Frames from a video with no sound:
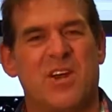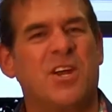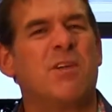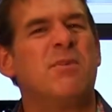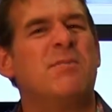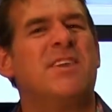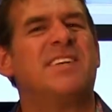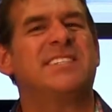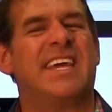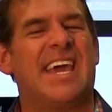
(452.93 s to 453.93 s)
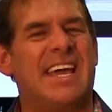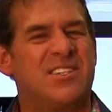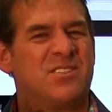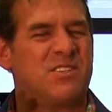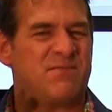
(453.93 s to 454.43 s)
Our commitment is to
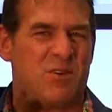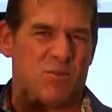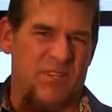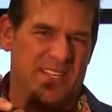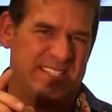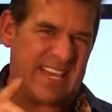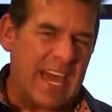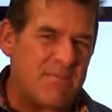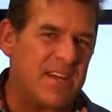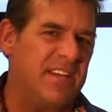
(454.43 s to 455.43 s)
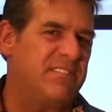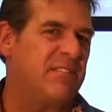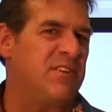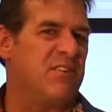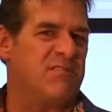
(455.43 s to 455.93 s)
answer the phone within 10 minutes
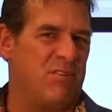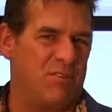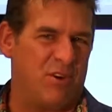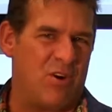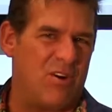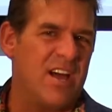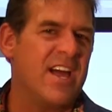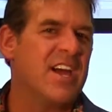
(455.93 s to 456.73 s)
of your phone call